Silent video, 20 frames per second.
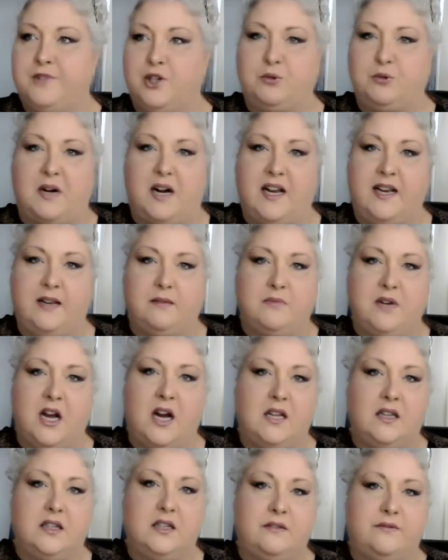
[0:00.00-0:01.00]
no, I am
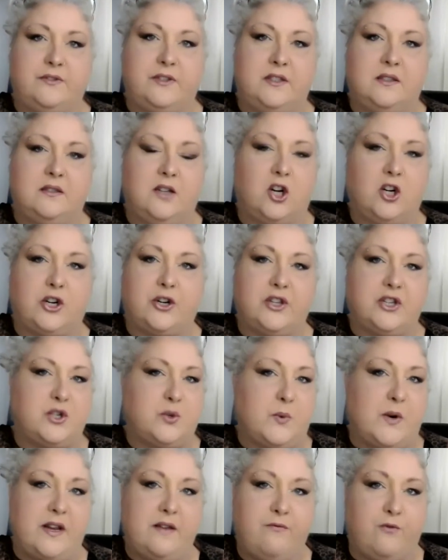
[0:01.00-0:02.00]
not living longer than
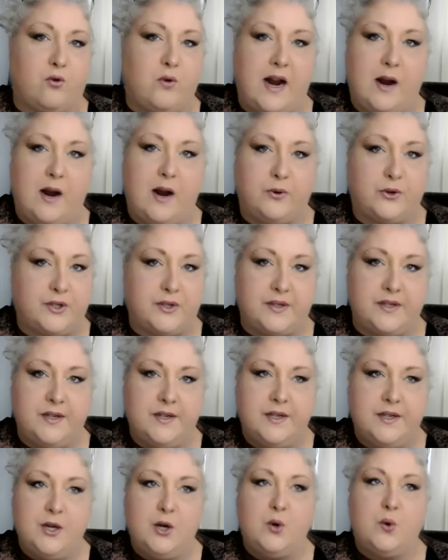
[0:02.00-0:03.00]
24 hours
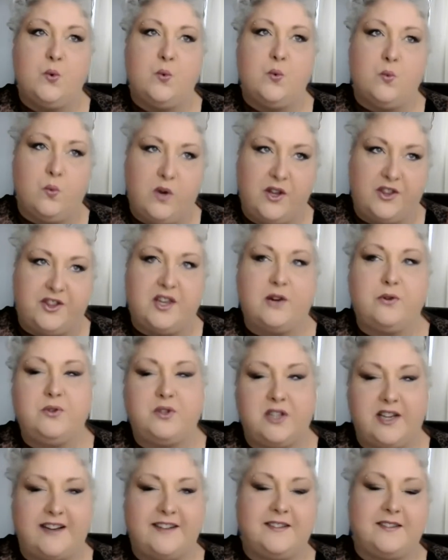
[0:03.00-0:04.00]

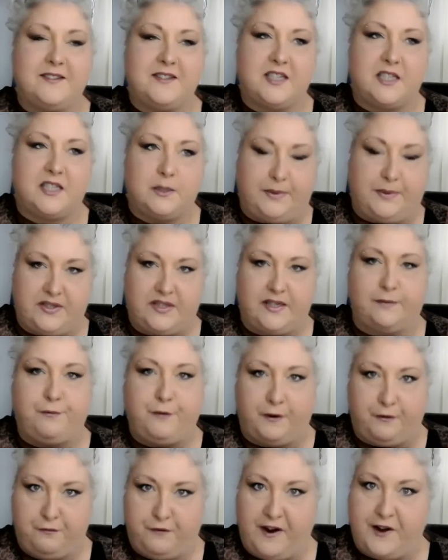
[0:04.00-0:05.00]
without that
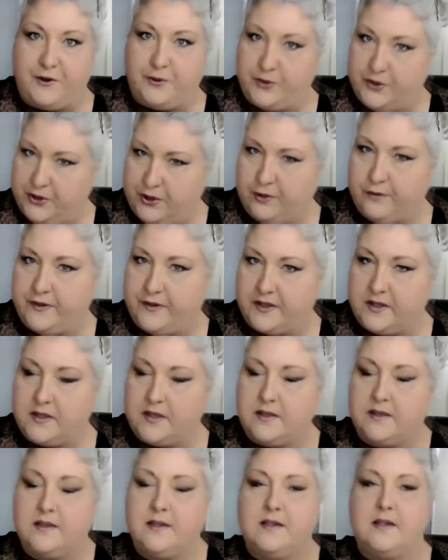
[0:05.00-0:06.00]
specific vital
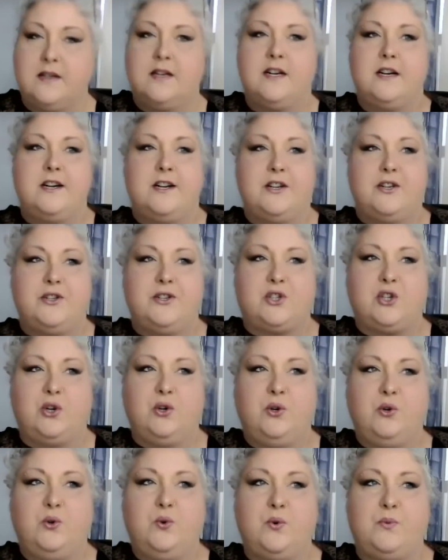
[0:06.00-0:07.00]
service.
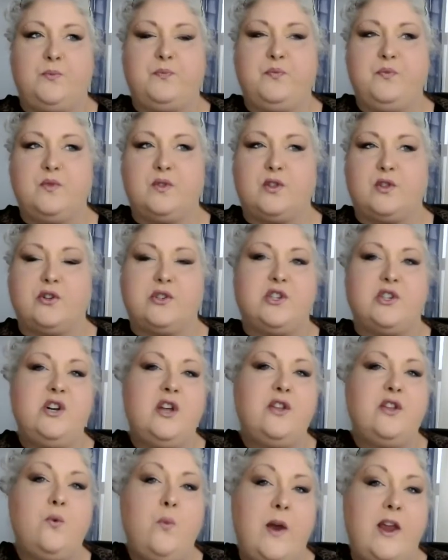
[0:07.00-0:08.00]
So there's
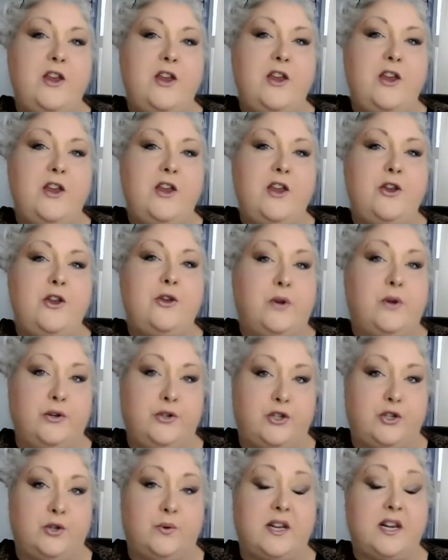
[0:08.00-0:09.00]
another way you can
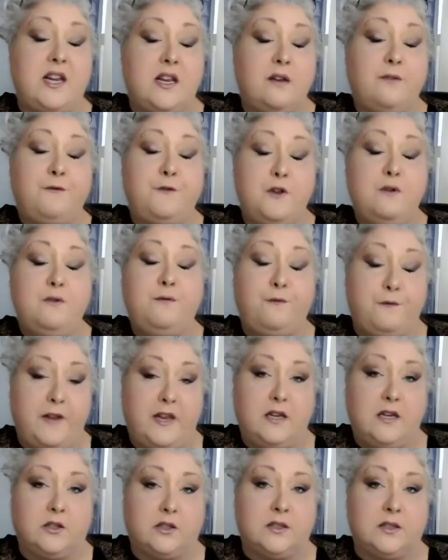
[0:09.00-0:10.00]
do it. If you
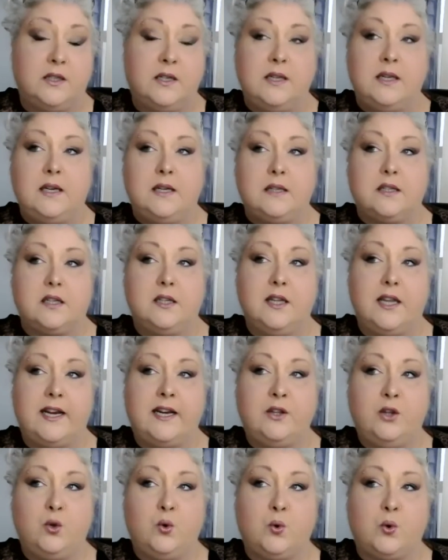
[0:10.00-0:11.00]
feel the
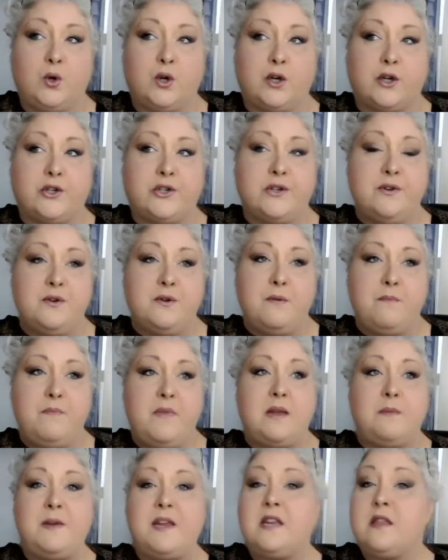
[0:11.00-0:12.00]
landlord
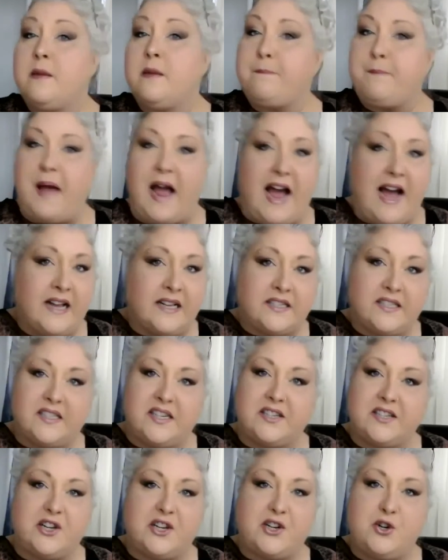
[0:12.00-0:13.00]
maybe in the
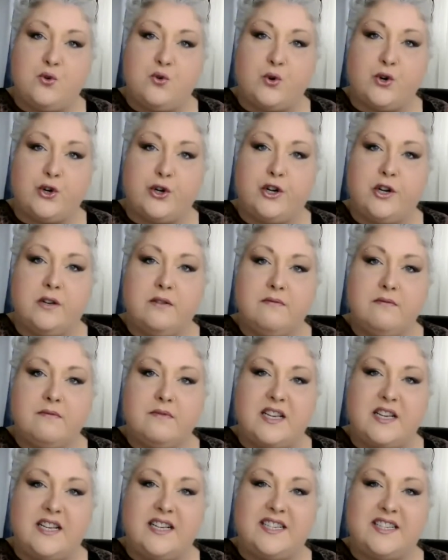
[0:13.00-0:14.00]
past has ignored
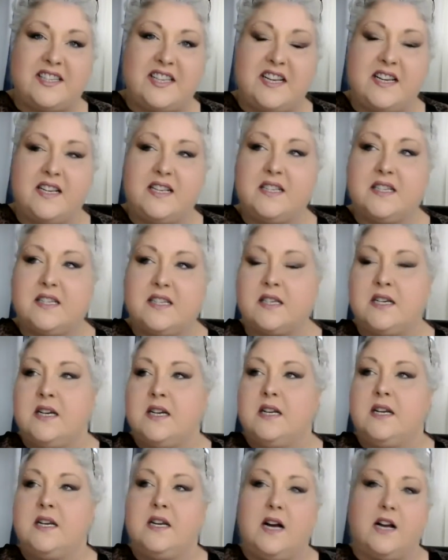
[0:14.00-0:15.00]
these things,
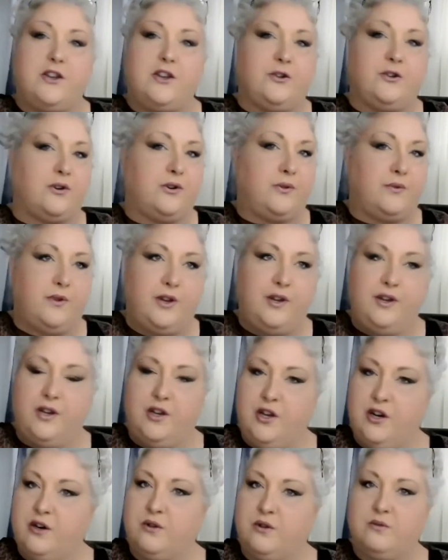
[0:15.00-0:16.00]
you
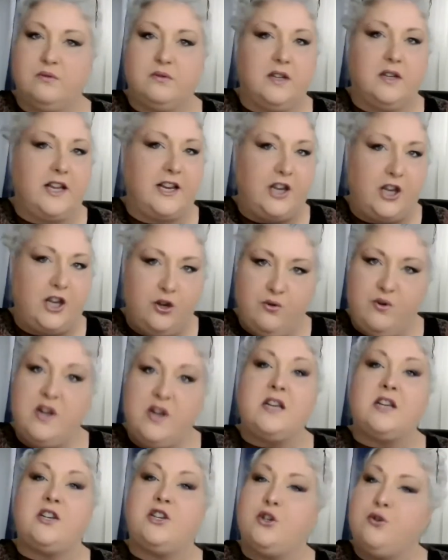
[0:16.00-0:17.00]
know
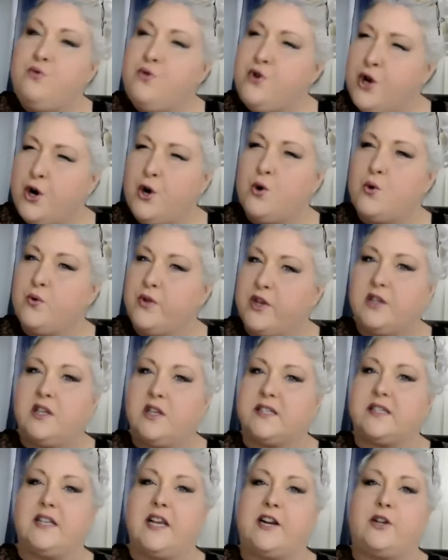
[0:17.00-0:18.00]
that
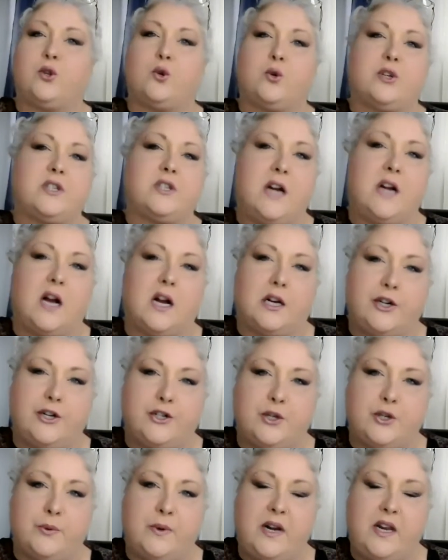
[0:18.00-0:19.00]
this landlord's not
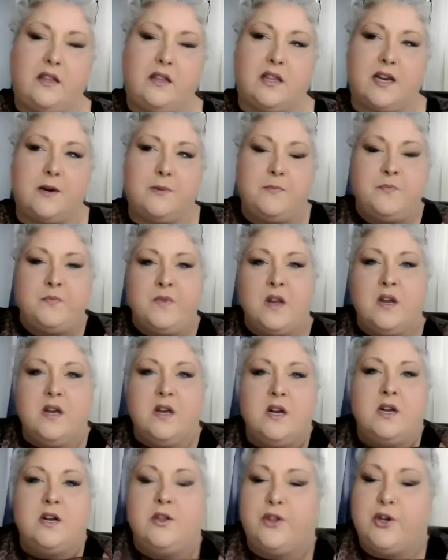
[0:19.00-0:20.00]
going to do anything.
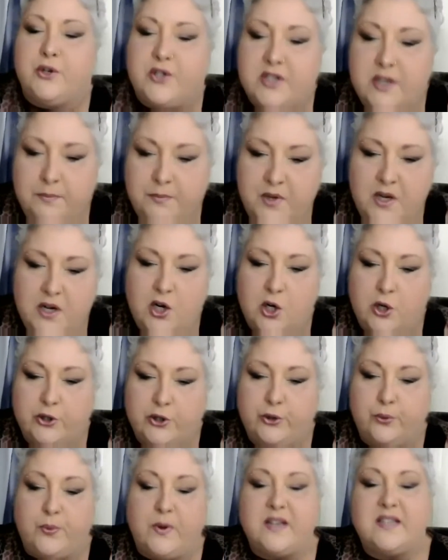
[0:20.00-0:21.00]
There's something
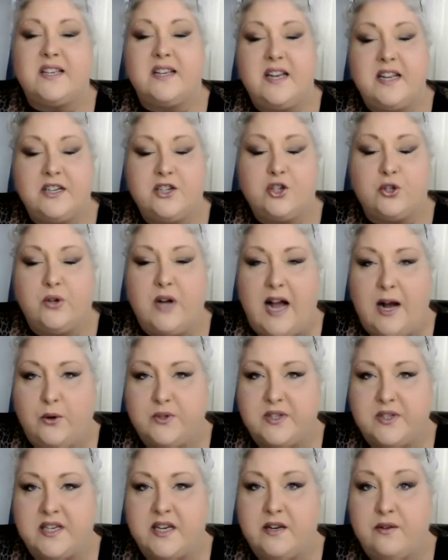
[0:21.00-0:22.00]
called the Residential
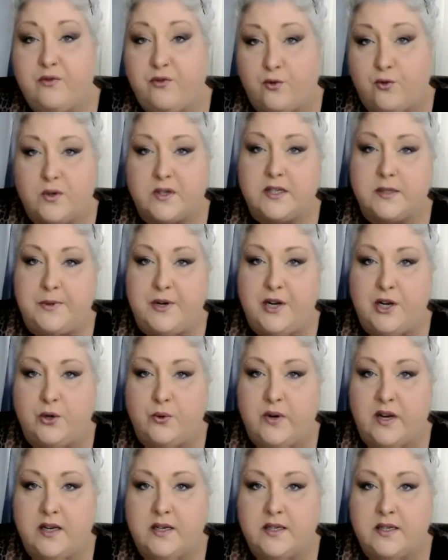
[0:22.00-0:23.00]
Housing Enforcement
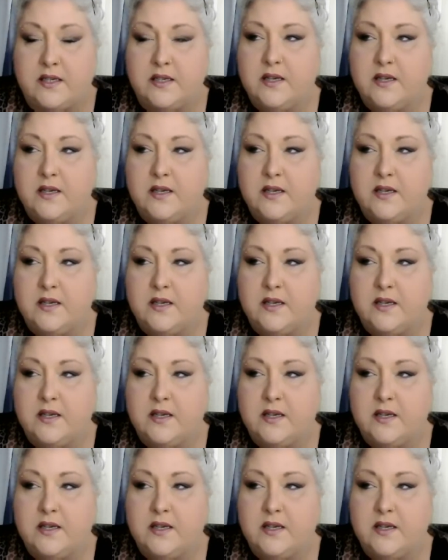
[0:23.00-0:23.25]
Unit.